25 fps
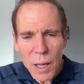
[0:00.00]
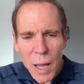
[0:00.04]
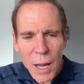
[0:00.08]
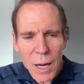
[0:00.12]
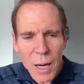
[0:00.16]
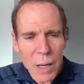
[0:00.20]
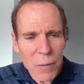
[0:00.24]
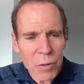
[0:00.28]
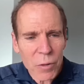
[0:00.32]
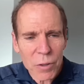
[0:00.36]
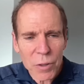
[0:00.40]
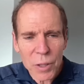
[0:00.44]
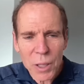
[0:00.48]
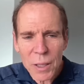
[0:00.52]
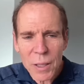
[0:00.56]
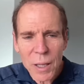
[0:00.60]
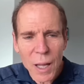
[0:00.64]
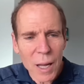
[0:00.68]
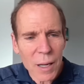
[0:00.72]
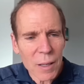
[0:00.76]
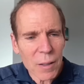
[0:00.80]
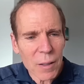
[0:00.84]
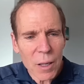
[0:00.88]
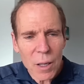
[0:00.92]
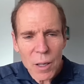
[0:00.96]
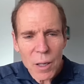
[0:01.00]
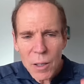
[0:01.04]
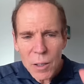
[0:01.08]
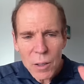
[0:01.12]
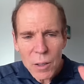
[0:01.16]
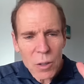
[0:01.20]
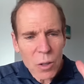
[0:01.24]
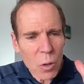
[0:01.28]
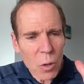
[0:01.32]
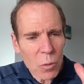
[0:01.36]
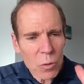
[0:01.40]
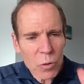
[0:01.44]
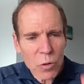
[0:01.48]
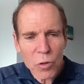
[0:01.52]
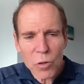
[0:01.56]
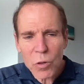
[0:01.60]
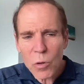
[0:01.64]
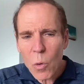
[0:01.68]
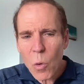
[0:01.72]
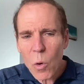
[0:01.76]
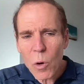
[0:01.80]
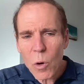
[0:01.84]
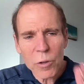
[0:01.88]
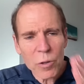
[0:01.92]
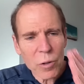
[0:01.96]
And I've seen that, you know, in
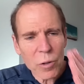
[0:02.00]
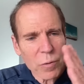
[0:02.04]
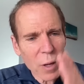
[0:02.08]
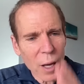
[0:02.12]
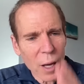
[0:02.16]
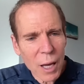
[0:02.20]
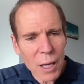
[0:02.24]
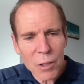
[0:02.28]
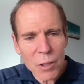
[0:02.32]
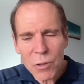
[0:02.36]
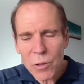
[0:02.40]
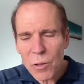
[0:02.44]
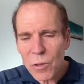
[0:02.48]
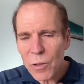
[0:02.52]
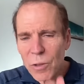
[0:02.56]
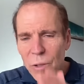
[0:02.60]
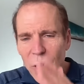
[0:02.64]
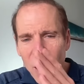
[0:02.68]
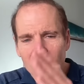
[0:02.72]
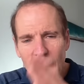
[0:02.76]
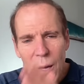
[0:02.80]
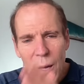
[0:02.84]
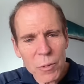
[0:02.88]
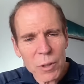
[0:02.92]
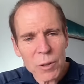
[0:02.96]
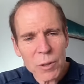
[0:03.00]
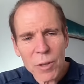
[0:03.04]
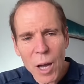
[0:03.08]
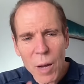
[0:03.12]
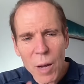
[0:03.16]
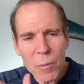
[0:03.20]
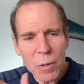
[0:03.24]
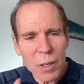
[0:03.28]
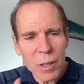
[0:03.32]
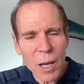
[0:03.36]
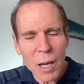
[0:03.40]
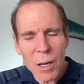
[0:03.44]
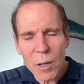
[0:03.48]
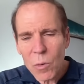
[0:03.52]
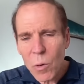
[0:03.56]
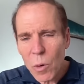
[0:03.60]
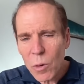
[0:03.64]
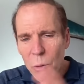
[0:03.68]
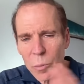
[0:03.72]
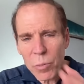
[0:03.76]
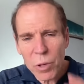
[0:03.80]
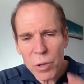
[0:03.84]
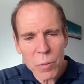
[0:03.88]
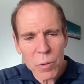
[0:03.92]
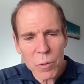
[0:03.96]
scores of cases, time and time again, in all
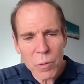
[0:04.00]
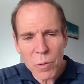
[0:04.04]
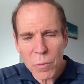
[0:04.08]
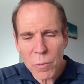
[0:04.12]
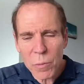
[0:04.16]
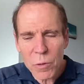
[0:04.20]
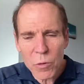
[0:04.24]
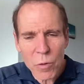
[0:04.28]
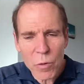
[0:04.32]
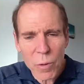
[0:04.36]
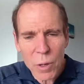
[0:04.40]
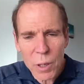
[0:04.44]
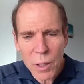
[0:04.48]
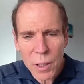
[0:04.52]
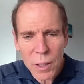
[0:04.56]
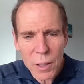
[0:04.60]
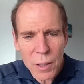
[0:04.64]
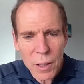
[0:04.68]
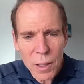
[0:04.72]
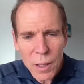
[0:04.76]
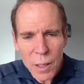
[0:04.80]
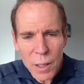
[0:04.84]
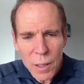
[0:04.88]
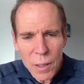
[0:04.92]
the people we've been treating.